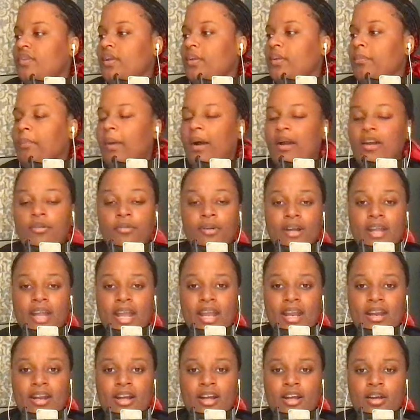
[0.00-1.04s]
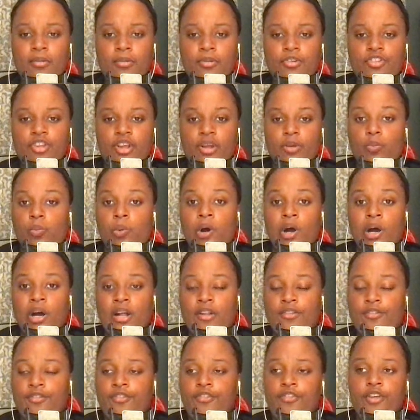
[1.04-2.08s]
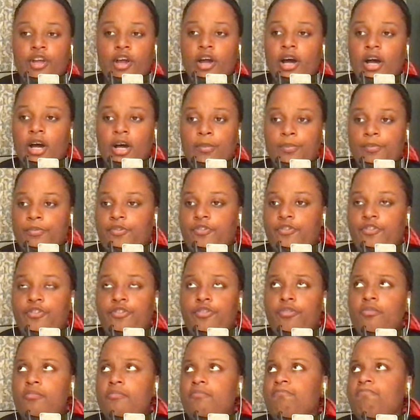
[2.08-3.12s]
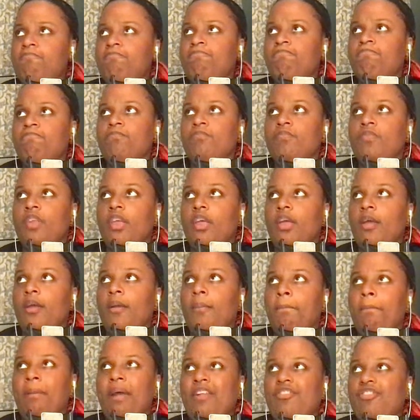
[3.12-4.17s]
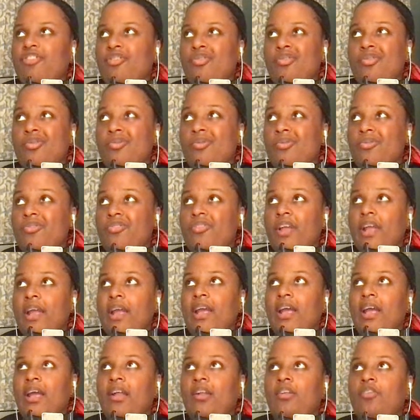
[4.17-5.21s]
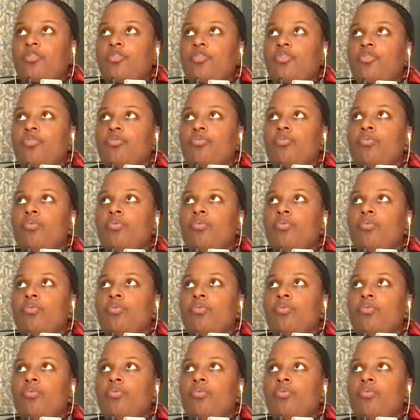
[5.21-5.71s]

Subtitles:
minor arcana, which is like wands, cups, pentacles, and